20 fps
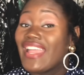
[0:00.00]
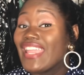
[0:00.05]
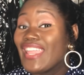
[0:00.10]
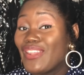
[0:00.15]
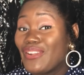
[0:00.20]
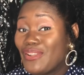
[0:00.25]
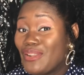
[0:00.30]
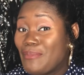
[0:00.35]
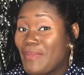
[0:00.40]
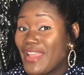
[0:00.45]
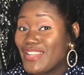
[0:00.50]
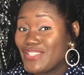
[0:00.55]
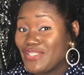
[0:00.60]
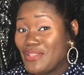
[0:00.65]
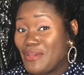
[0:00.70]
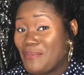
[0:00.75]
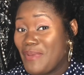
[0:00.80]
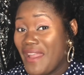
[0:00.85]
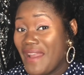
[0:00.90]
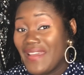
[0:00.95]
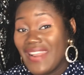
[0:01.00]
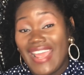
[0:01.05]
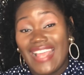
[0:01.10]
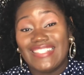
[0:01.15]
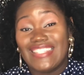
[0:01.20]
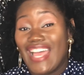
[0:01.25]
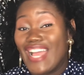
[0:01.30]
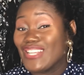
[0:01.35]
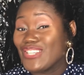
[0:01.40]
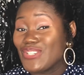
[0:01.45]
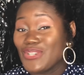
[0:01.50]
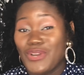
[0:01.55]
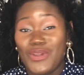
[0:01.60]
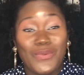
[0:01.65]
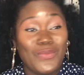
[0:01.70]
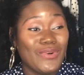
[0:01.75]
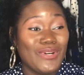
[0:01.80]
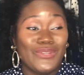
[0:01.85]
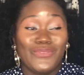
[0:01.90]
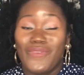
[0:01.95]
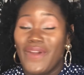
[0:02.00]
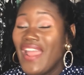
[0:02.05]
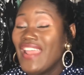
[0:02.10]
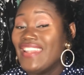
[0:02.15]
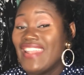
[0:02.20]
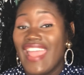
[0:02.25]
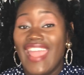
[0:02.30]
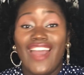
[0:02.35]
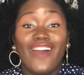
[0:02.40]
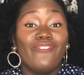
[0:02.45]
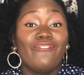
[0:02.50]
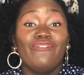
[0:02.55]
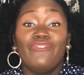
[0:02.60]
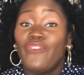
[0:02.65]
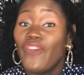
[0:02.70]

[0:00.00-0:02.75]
could get on the Bachelor in Paradise, I sure would right now.